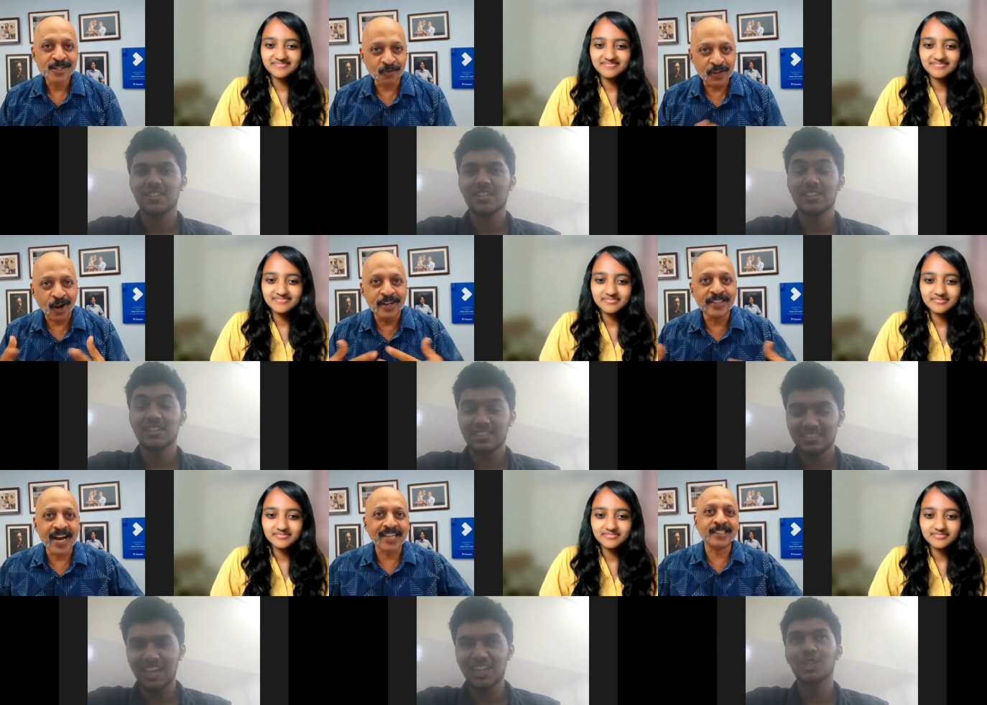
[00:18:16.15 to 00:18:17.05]
Speaker 1: So we are all,
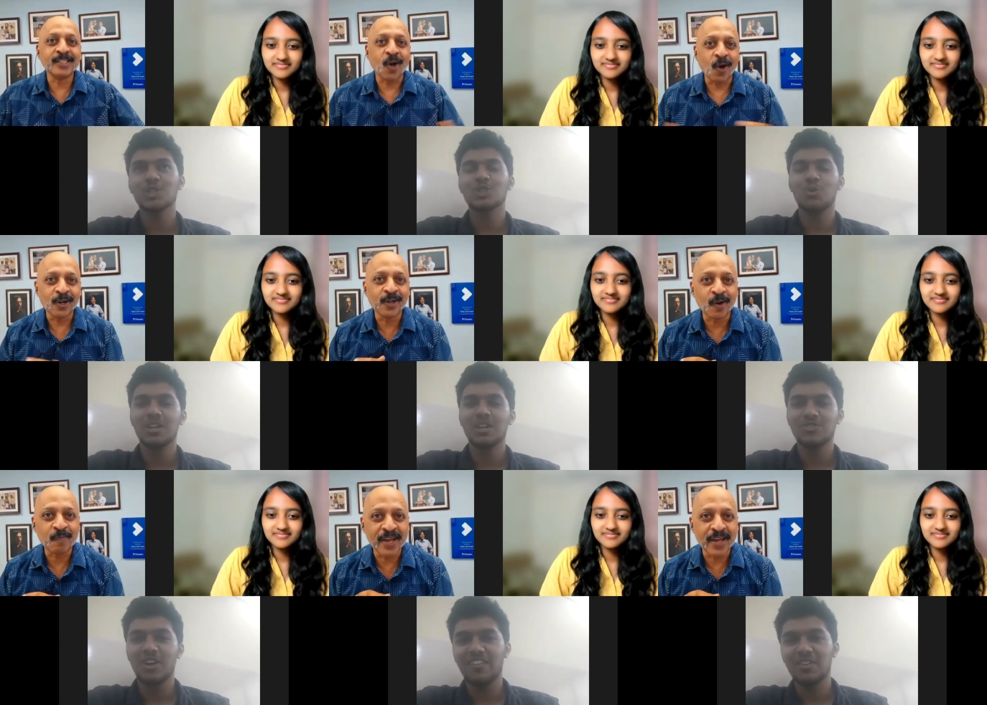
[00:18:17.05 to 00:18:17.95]
in that sense all
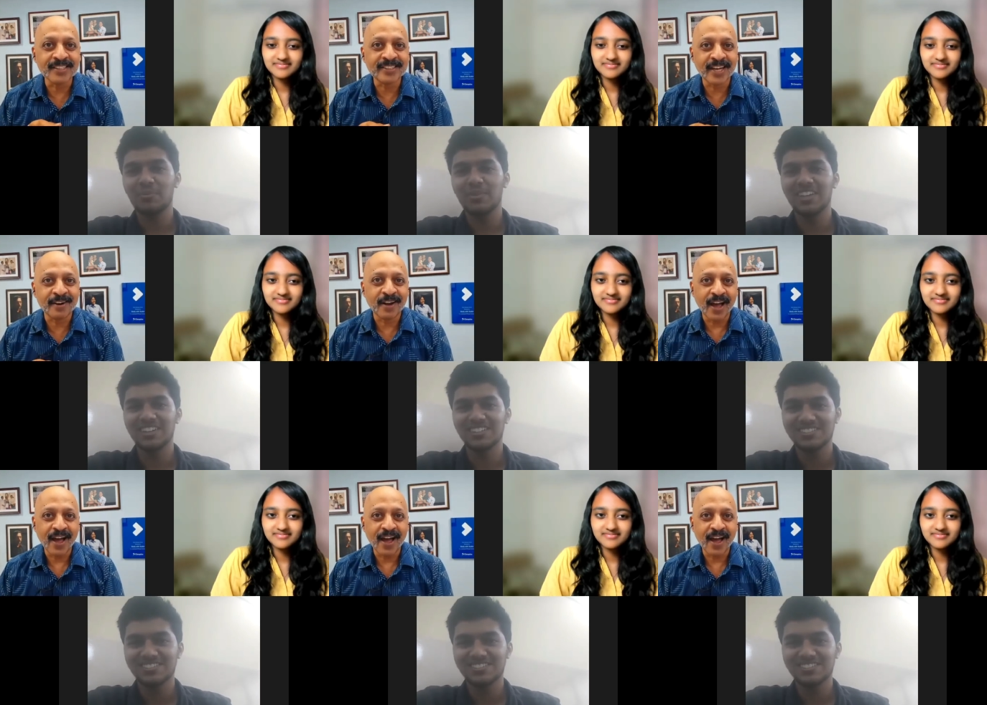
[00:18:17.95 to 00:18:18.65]
your parents and